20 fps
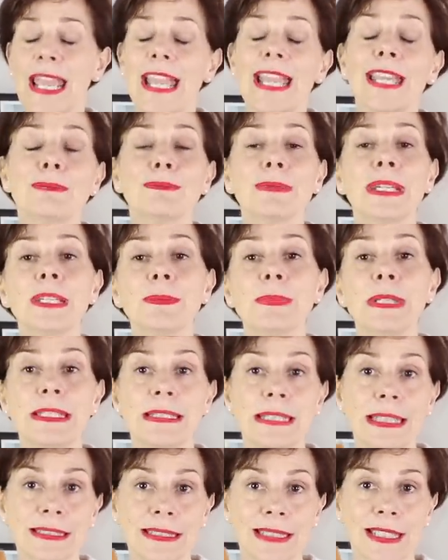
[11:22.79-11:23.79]
And maybe
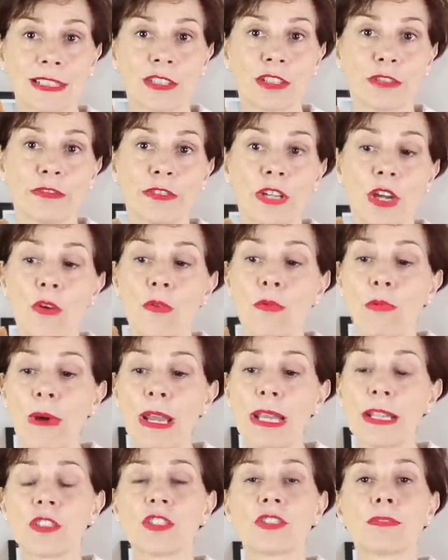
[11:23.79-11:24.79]
that kind of
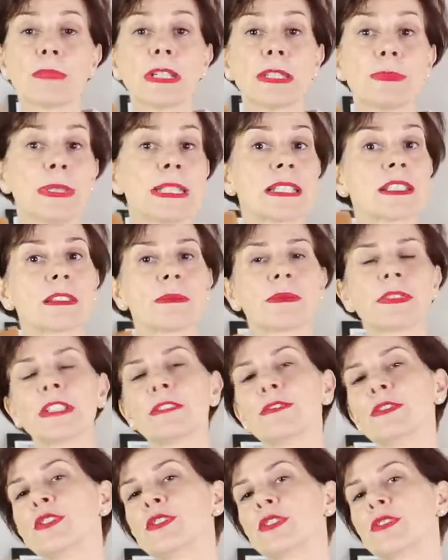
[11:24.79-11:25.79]
wedge might be something
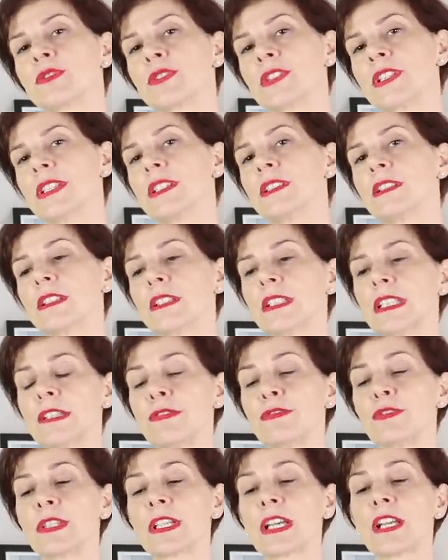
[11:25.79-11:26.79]
for you to consider
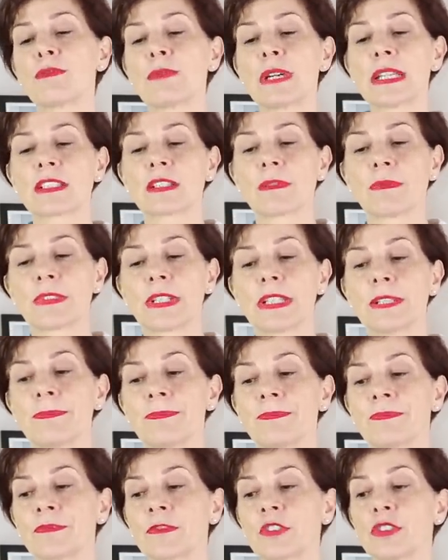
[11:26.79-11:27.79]
if you can wear something,
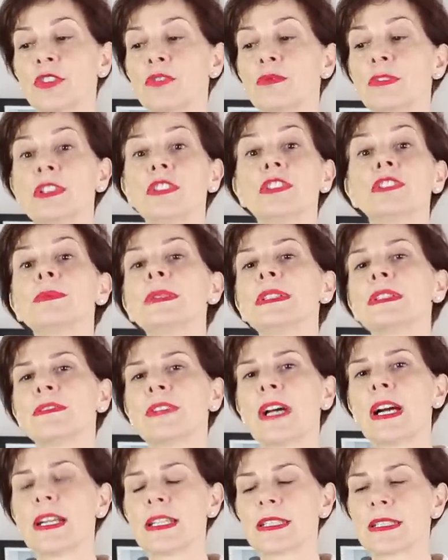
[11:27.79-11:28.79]
you know, with a little bit of
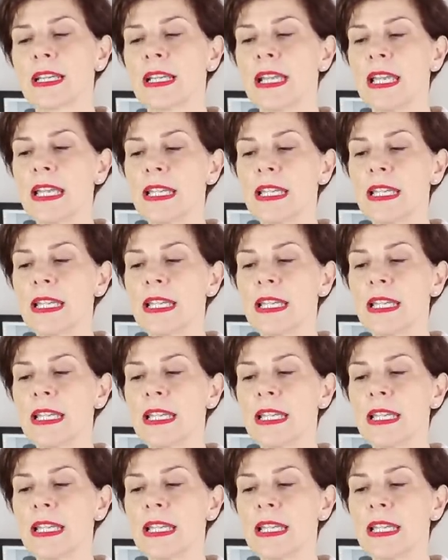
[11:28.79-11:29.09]
height.